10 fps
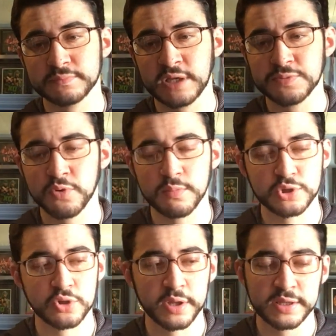that's pretty
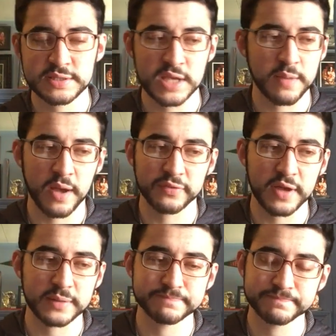much all I can say about
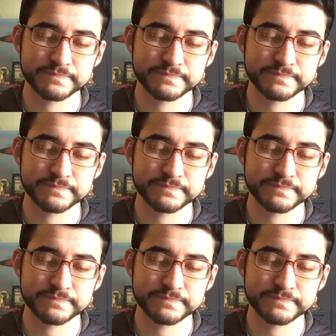that.